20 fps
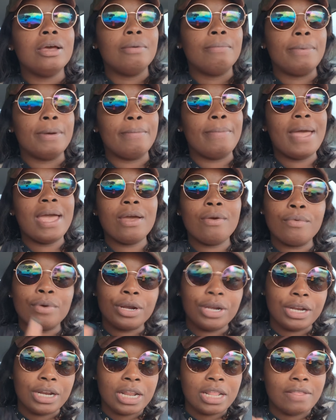We're back
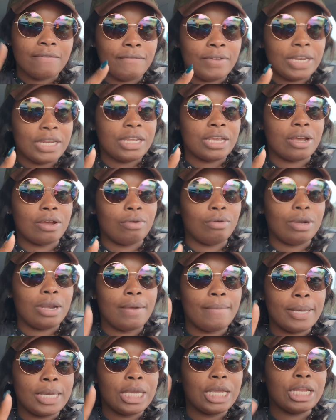with another video.
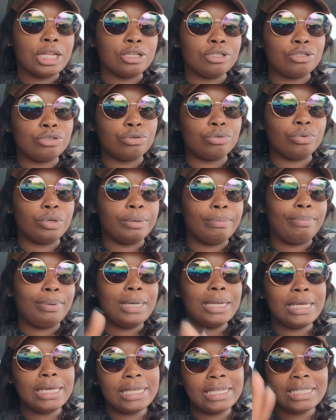Let me get into it.
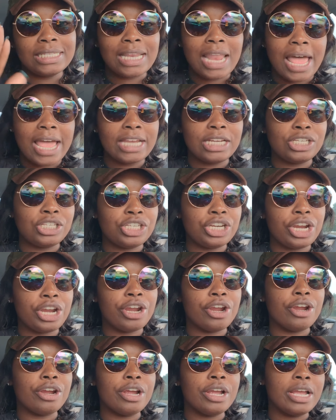Please like,
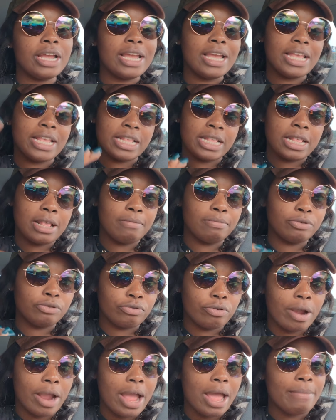share, and
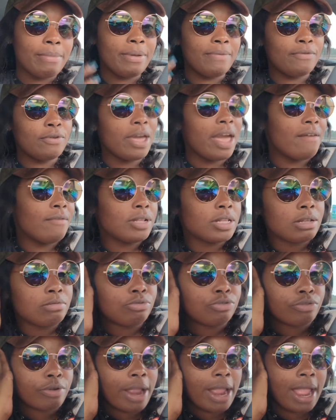subscribe. If you haven't
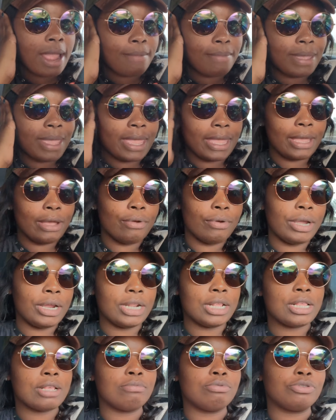subscribed yet, go
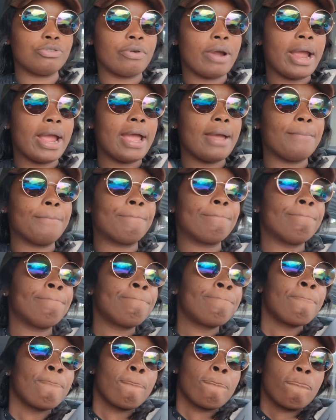ahead and subscribe.
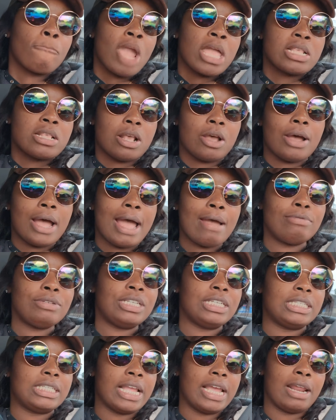So I was
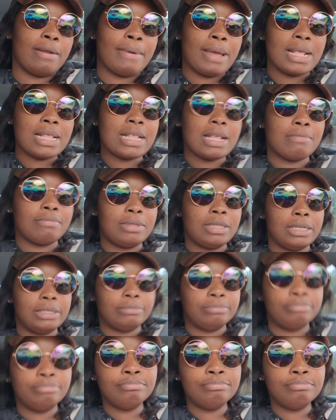just thinking about something.